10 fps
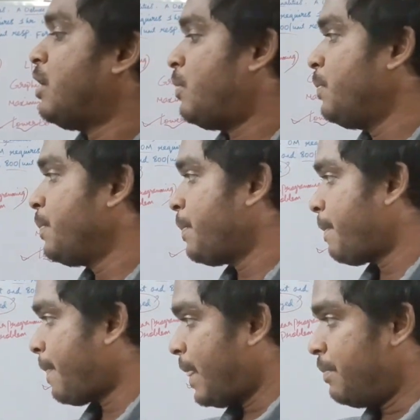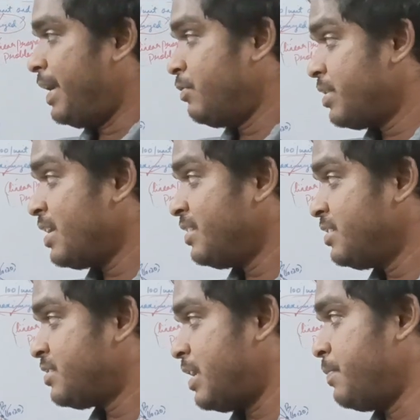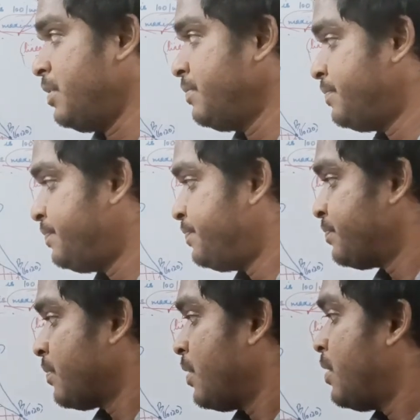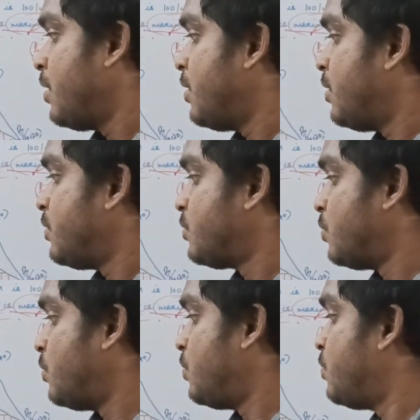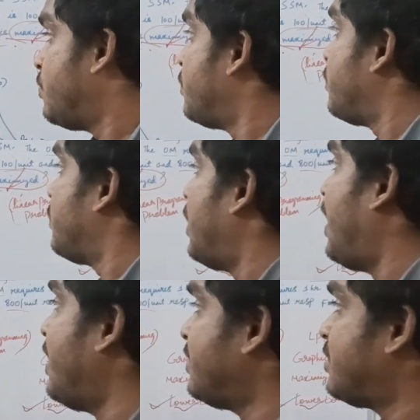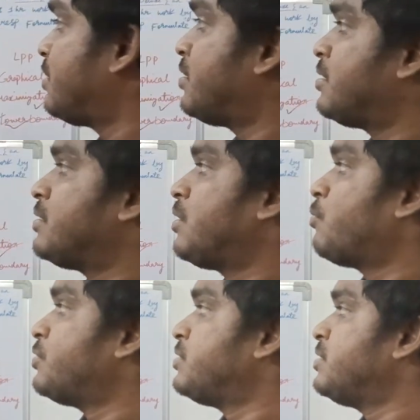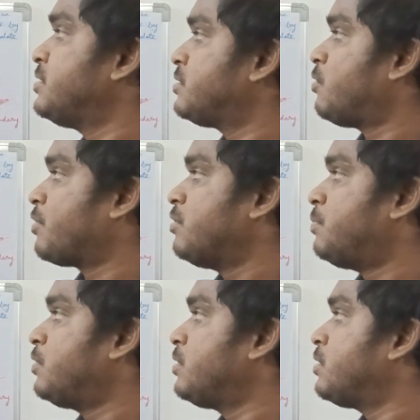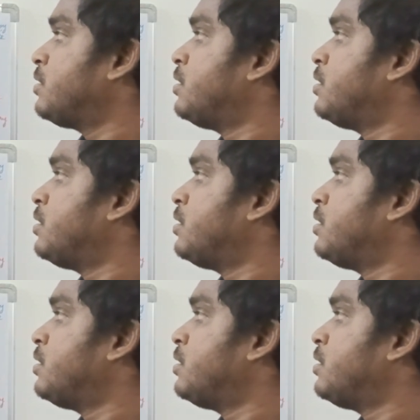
Now, by looking at this table, so as the question is talking about